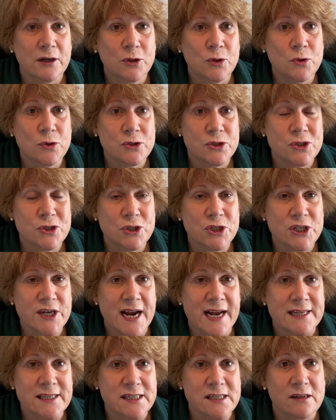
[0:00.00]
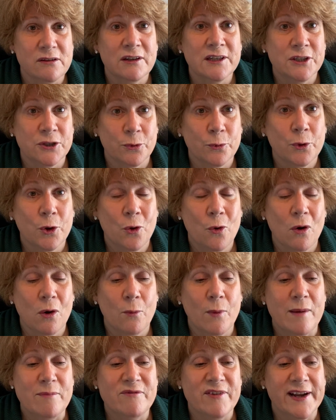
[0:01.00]
Google Search Console under Core
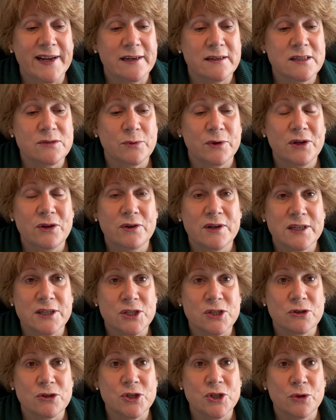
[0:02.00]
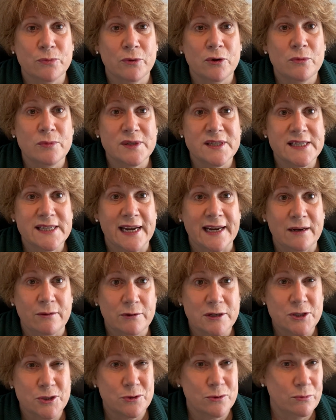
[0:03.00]
Web Vitals where you can search your mobile site,
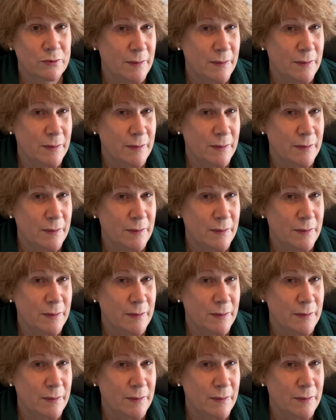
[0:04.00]
which,